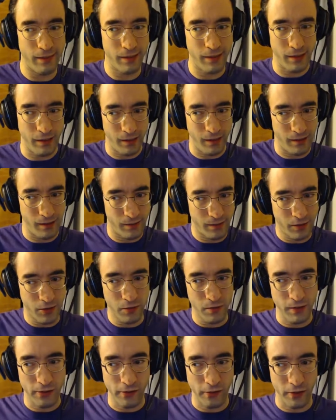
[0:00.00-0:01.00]
the
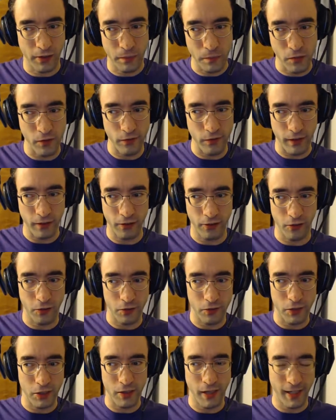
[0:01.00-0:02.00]
turrets aren't moving, so
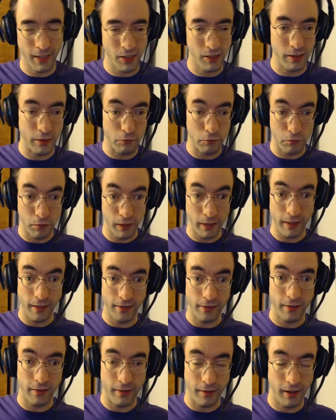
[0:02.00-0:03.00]
they're actually really
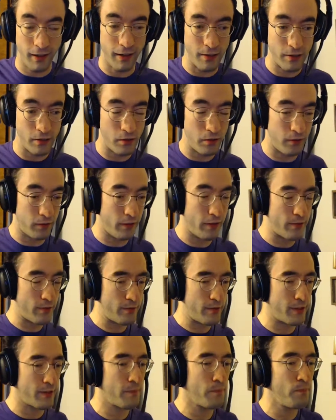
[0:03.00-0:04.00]
easy to dodge, those
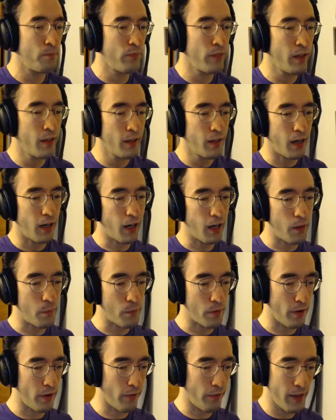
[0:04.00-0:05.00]
lasers.
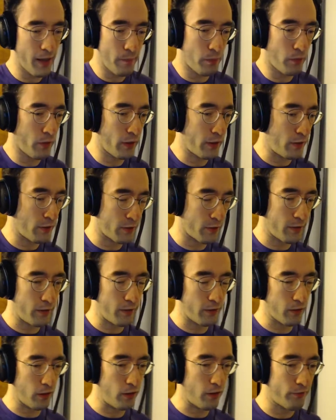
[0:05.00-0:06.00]
But at that point, you're going to
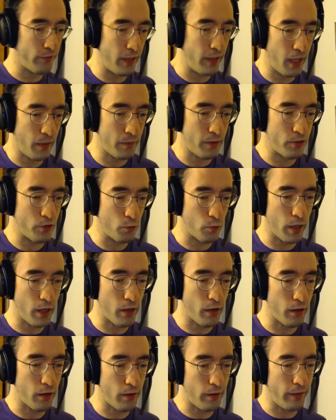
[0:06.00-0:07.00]
deal enough damage
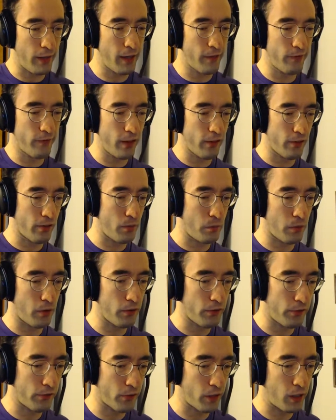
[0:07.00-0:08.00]
where that phase of the
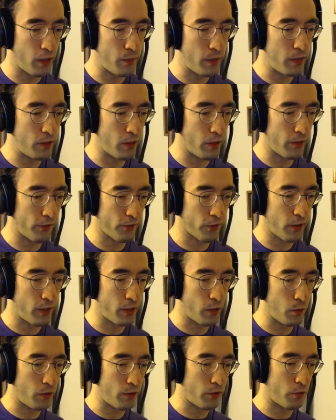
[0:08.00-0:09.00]
boss is going to be done. It's going to
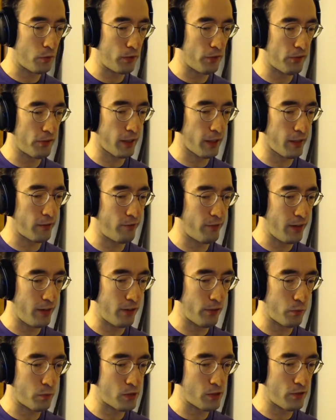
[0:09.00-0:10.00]
go into its second
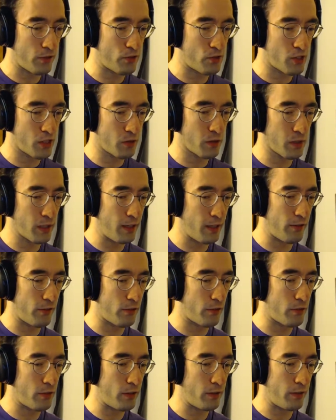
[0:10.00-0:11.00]
phase, which is generally
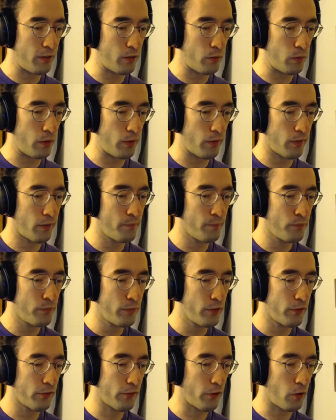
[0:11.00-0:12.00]
easier to deal with.
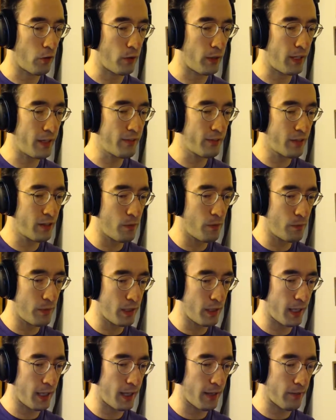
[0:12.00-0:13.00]
So it's going to
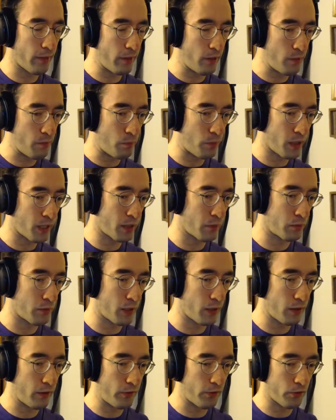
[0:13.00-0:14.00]
be at the bottom
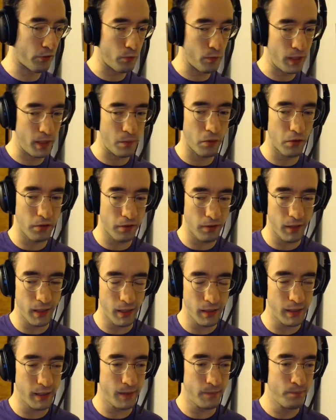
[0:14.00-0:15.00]
right of the screen, most
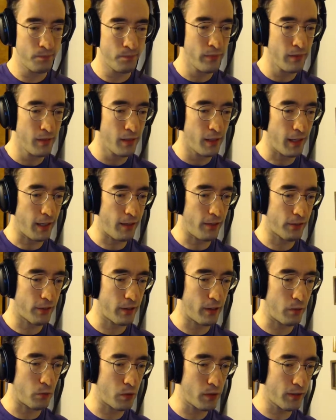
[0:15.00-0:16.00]
likely, and it's going
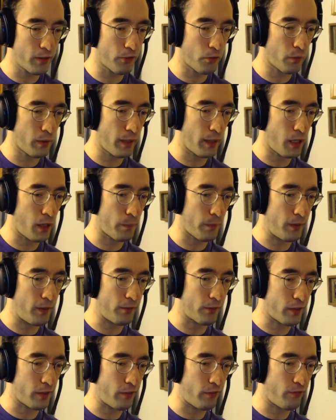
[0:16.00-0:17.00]
to work its way up, and
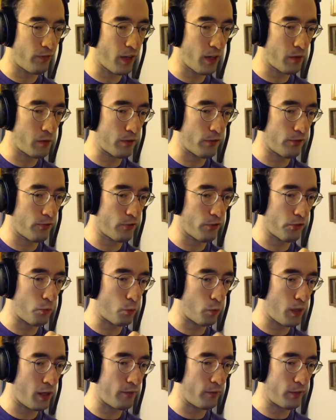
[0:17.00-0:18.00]
it's going to fire its first
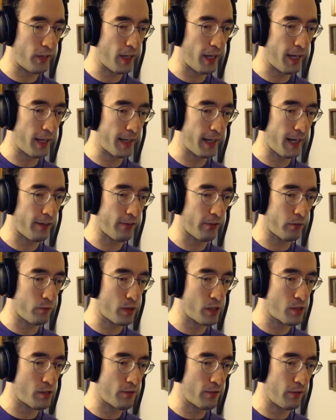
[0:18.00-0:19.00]
wave attack as it
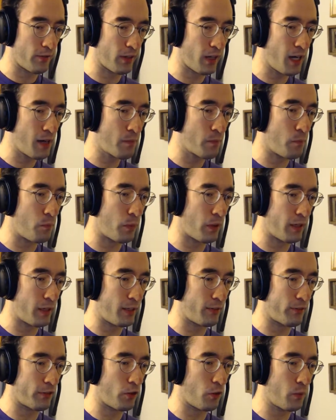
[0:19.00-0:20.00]
reaches the top, but
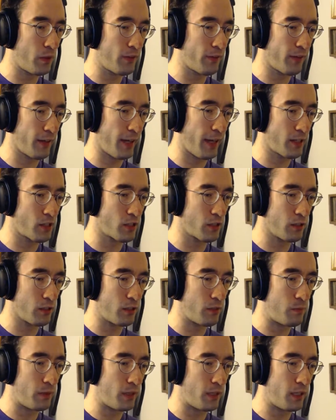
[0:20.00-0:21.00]
it's going to
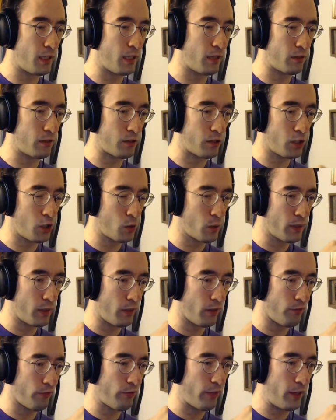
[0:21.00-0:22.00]
actually be low
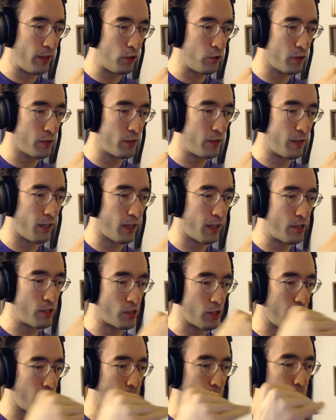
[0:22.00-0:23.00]
enough that you can dodge
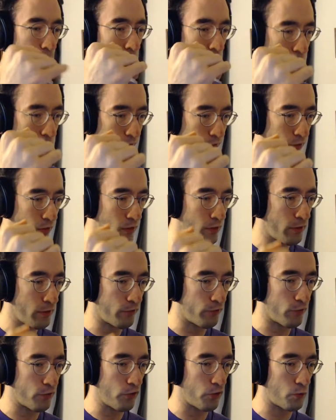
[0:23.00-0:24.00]
above the
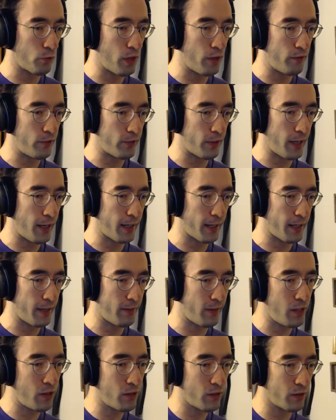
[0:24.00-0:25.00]
first wave attack, and
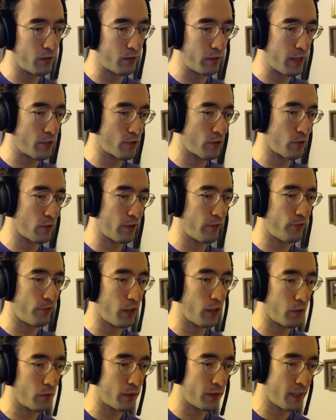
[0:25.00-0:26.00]
then you can leisurely
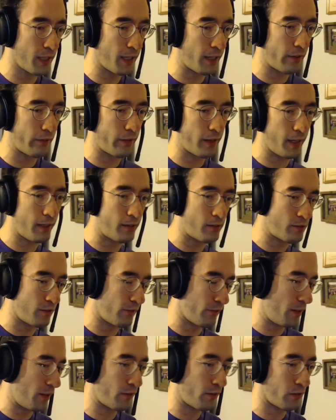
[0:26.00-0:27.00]
follow it down and
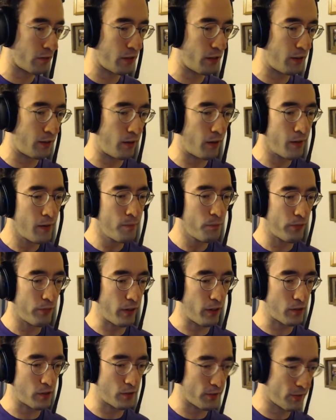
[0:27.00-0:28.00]
just easily
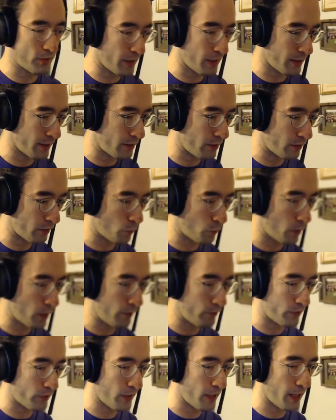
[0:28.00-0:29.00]
dodge the second
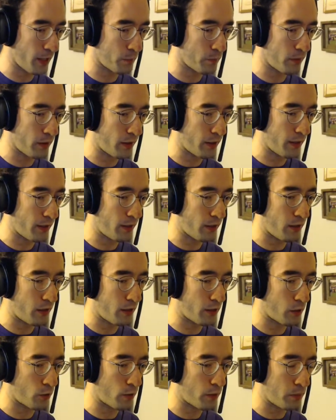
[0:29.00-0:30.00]
wave attack by
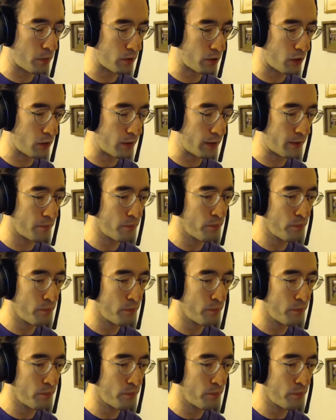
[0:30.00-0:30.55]
going below it.